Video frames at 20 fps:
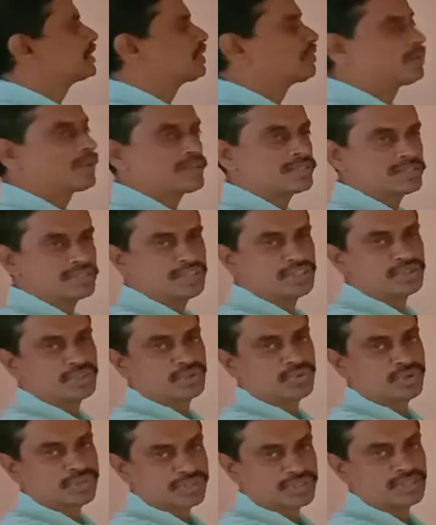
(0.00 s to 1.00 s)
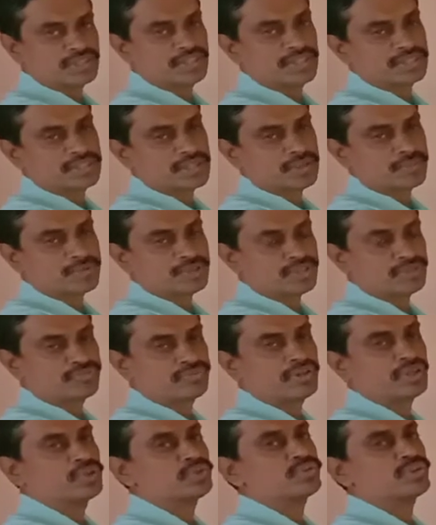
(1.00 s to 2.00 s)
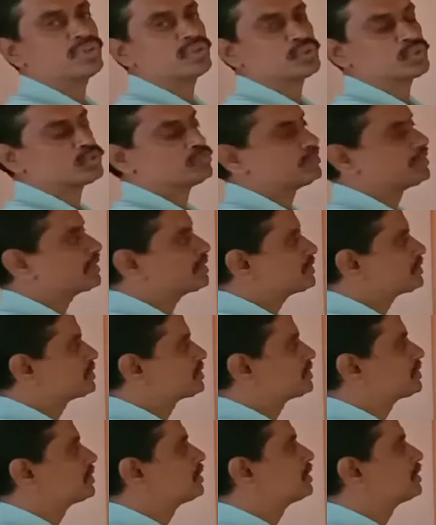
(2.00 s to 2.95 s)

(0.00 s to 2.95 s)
They will ask this question in the examination for usually 2 marks.